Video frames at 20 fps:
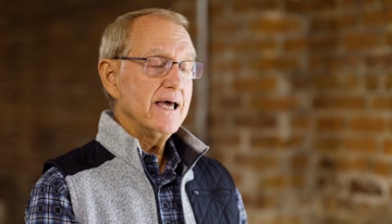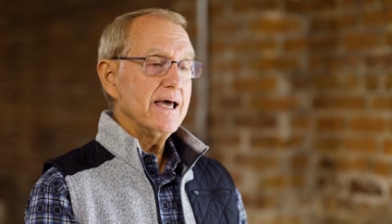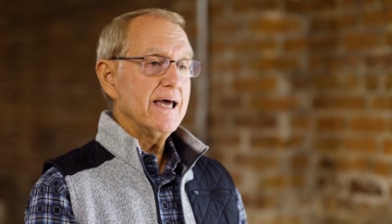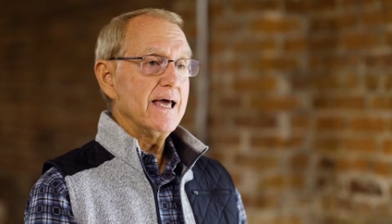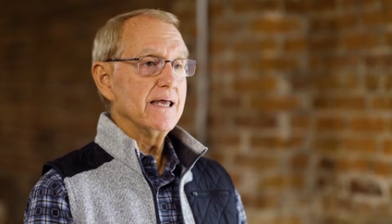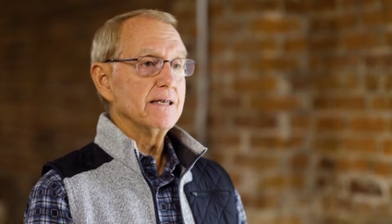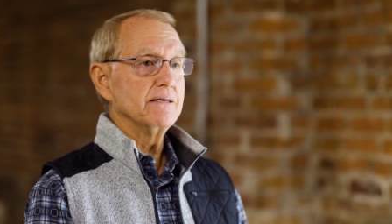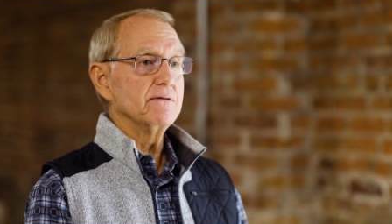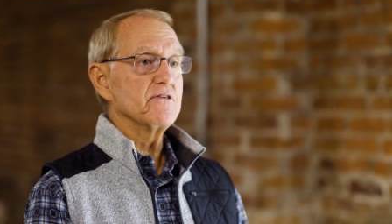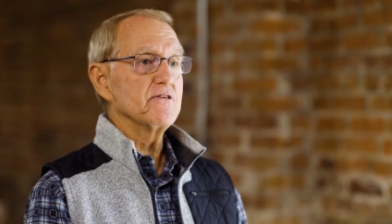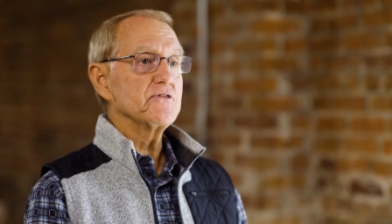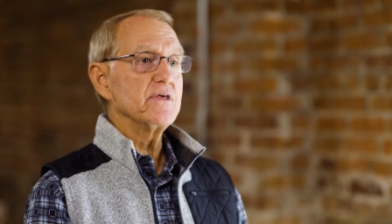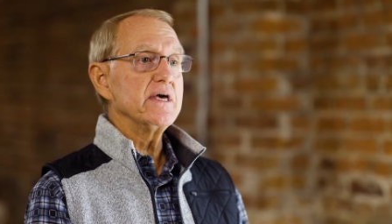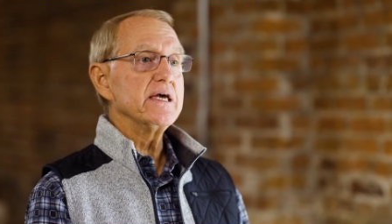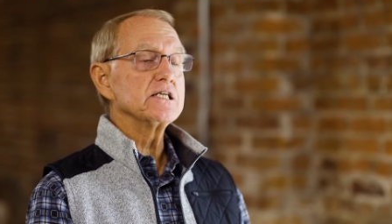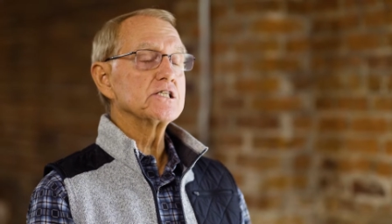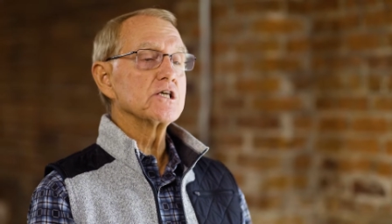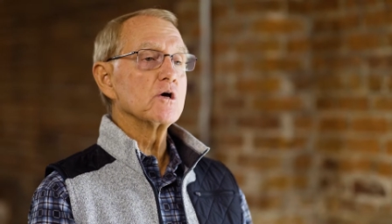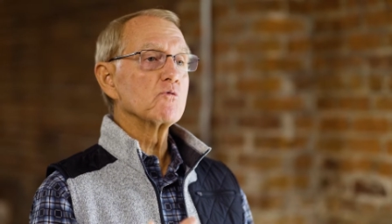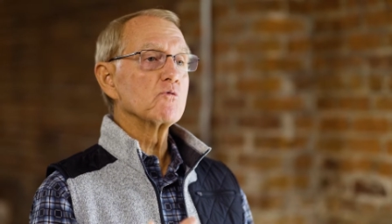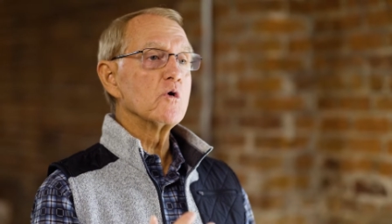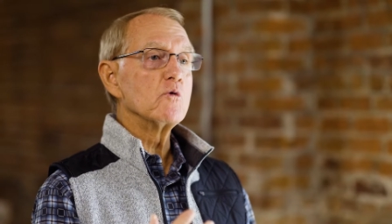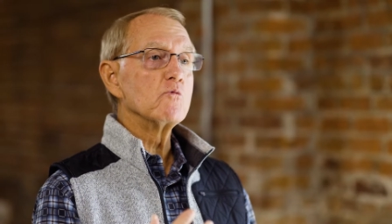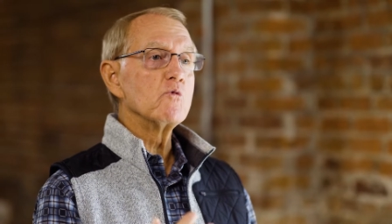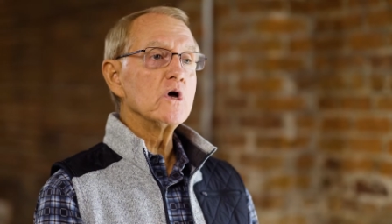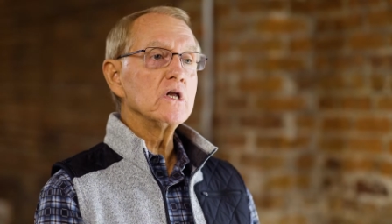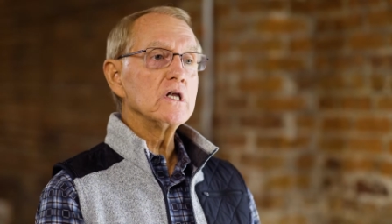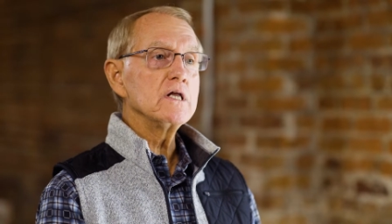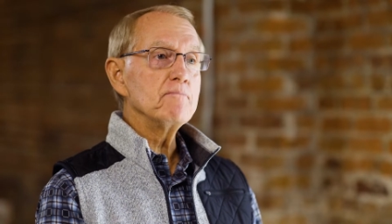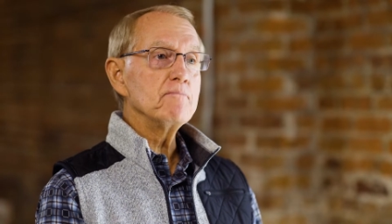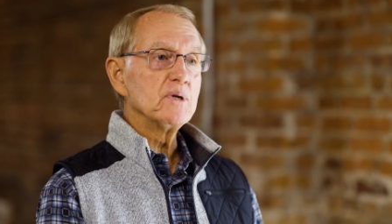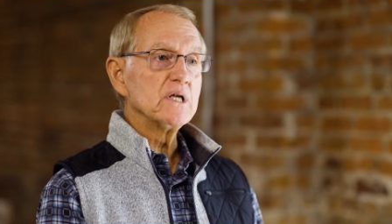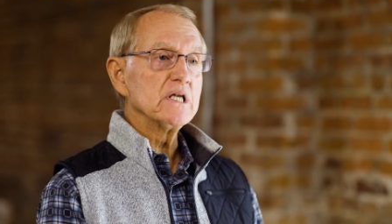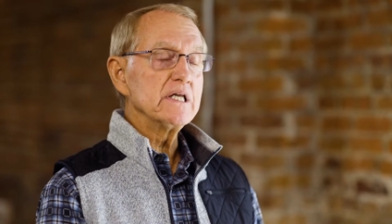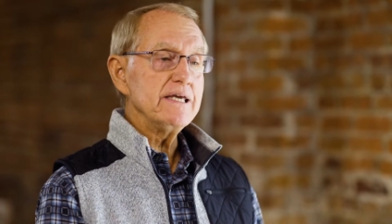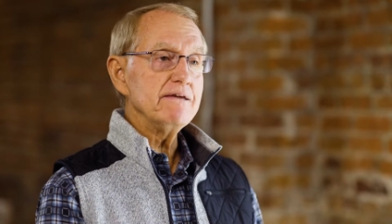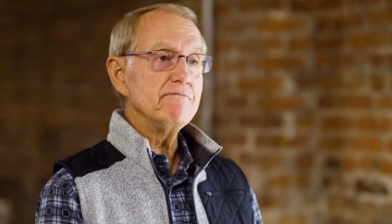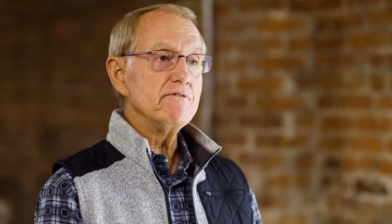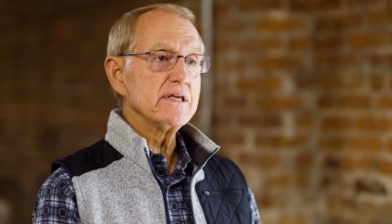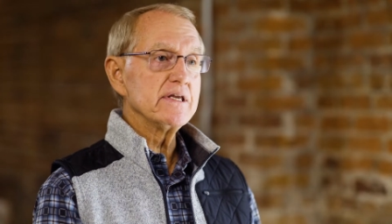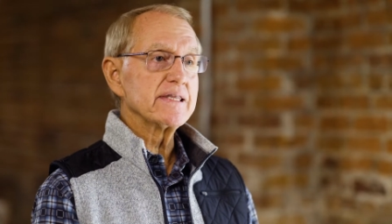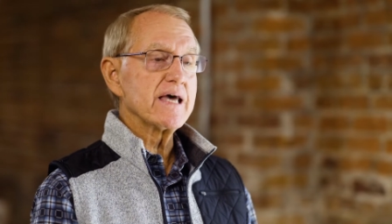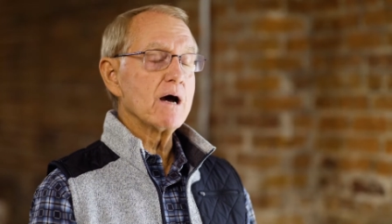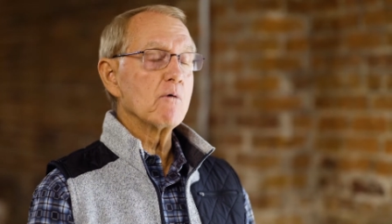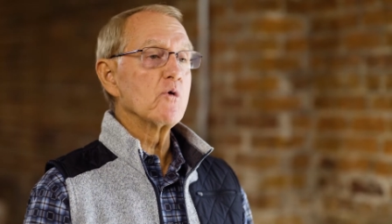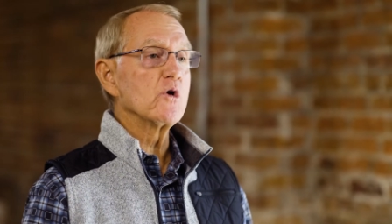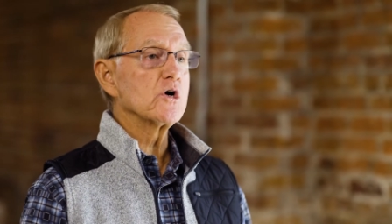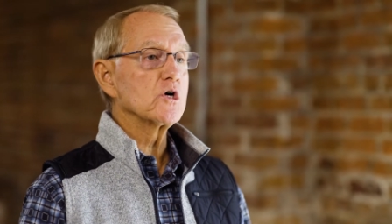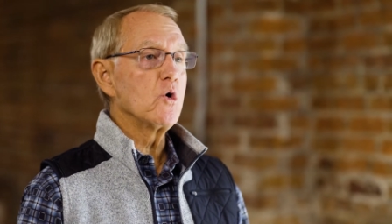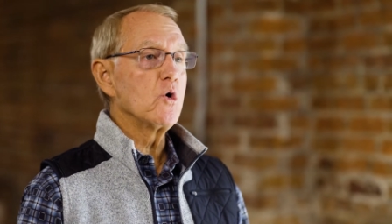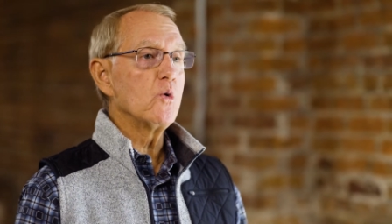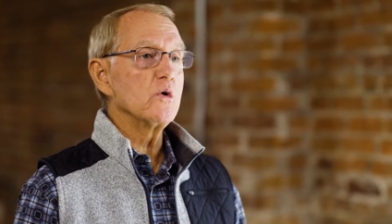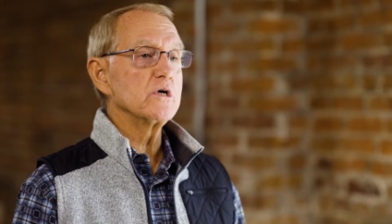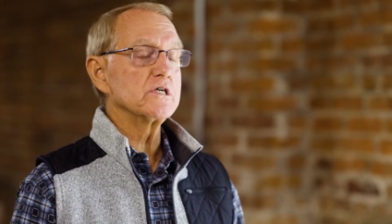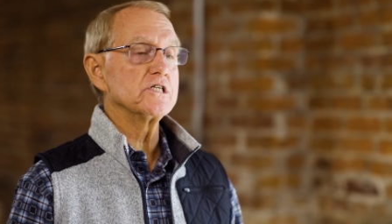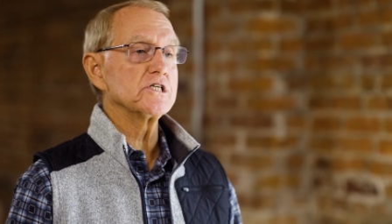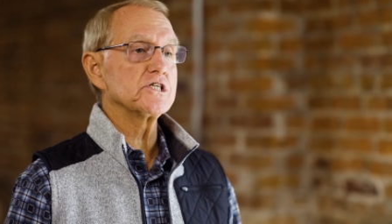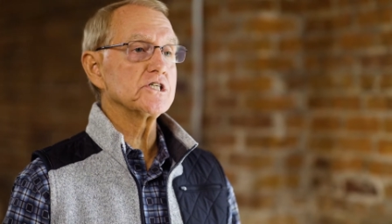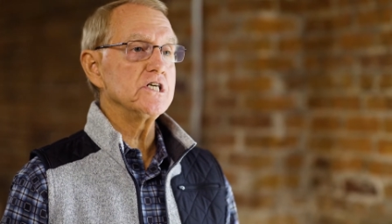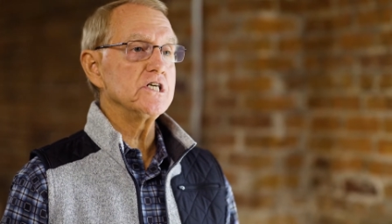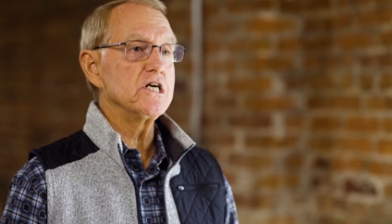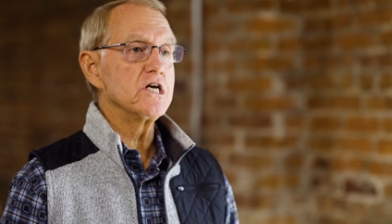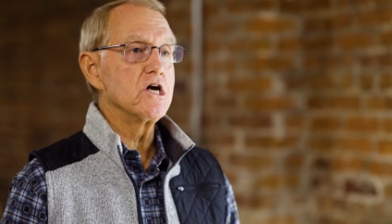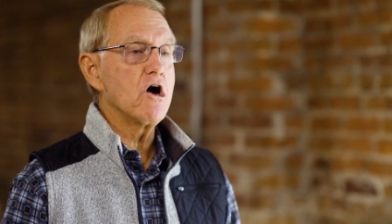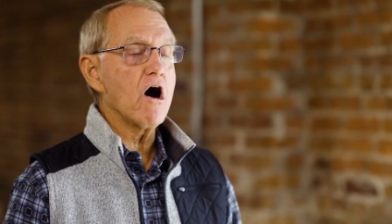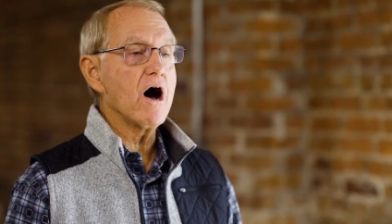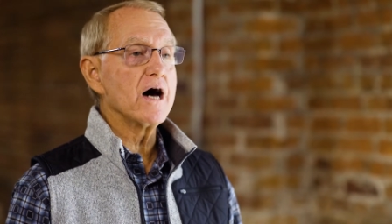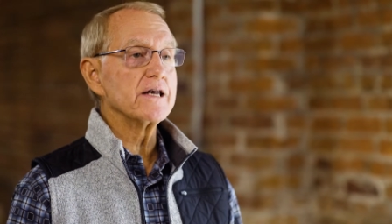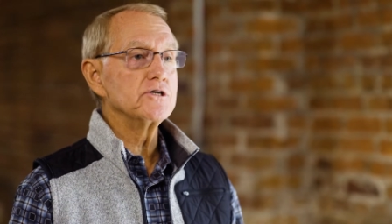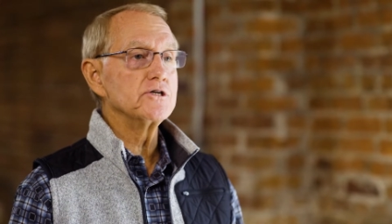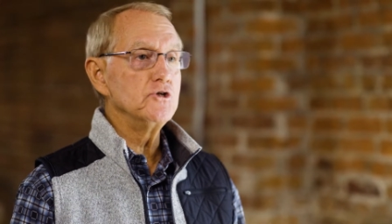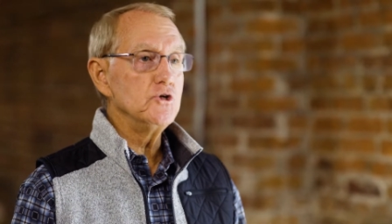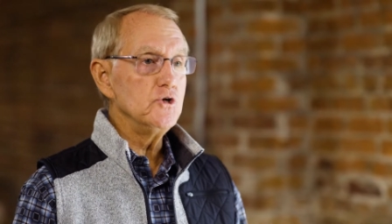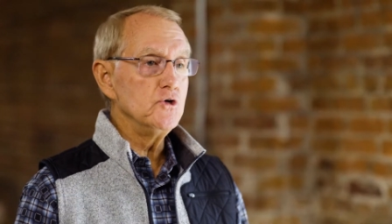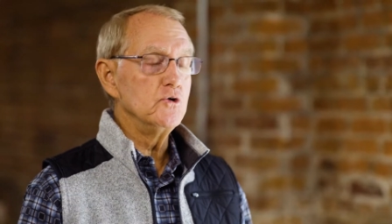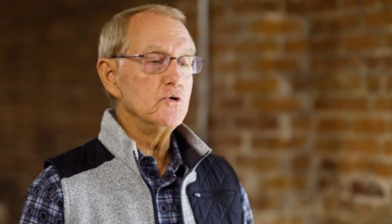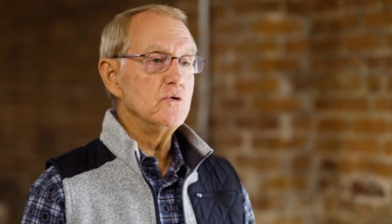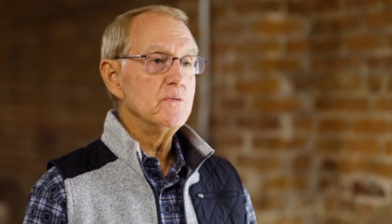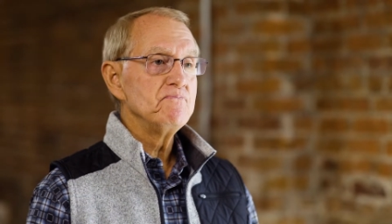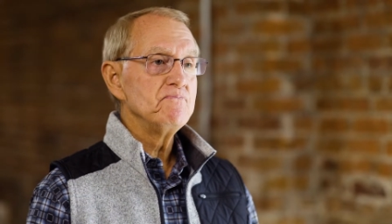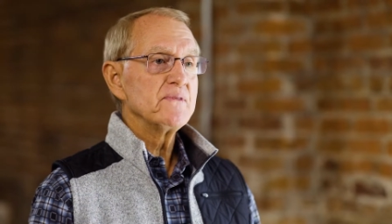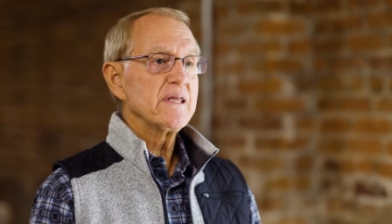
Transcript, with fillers: and the things that we're really believing that we're going to see God do